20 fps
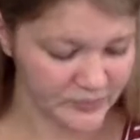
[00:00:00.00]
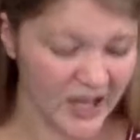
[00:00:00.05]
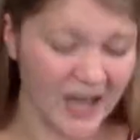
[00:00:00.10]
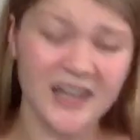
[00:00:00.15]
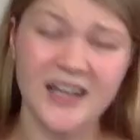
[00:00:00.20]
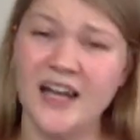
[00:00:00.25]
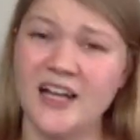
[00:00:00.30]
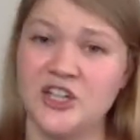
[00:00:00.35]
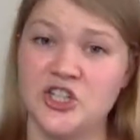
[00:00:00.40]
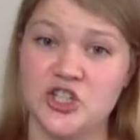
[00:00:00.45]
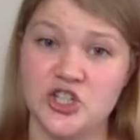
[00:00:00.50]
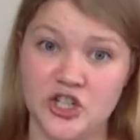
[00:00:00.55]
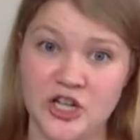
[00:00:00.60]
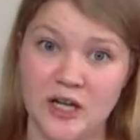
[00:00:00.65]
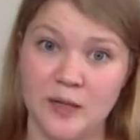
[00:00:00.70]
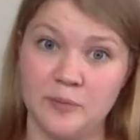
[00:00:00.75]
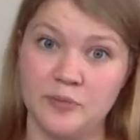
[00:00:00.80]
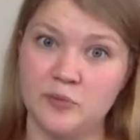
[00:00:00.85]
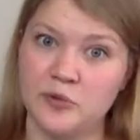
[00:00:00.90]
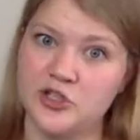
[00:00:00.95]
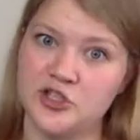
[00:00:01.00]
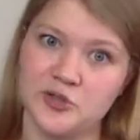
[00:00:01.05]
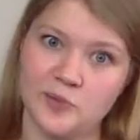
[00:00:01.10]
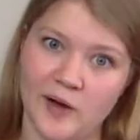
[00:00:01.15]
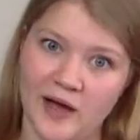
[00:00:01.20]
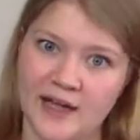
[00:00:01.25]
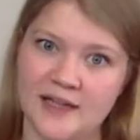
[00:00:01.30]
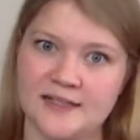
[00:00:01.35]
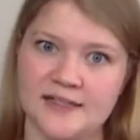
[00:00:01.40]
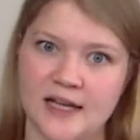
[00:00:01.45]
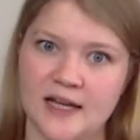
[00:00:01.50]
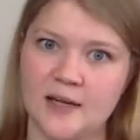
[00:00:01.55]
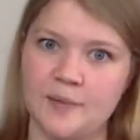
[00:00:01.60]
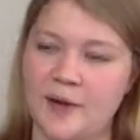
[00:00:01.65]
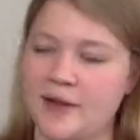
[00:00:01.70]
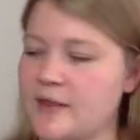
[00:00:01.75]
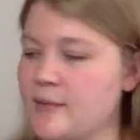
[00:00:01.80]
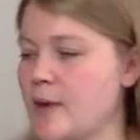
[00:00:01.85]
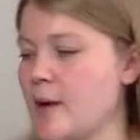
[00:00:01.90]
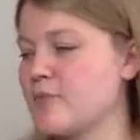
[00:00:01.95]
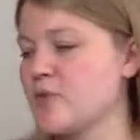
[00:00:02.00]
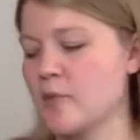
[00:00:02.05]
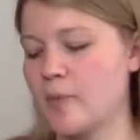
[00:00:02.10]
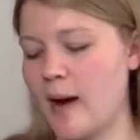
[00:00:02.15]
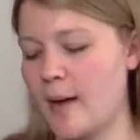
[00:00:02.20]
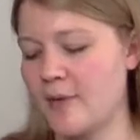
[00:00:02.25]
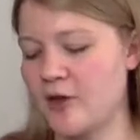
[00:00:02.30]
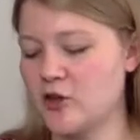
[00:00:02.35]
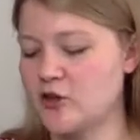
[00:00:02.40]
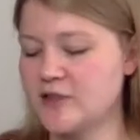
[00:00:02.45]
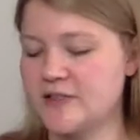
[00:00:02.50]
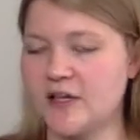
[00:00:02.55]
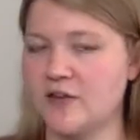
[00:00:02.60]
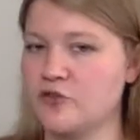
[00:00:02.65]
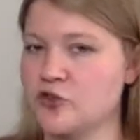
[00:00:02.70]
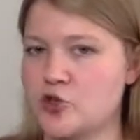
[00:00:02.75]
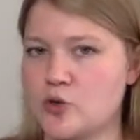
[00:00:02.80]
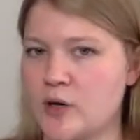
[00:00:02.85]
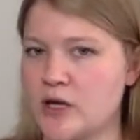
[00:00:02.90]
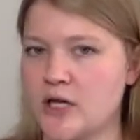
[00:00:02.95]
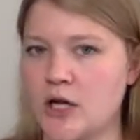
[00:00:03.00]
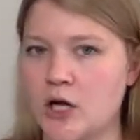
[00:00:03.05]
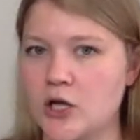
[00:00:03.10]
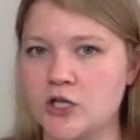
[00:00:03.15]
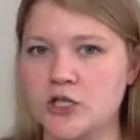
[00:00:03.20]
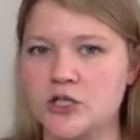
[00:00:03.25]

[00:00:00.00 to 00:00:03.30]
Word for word: Again, cheap, which is why I decided to pick them up. They'll probably only sell for $20.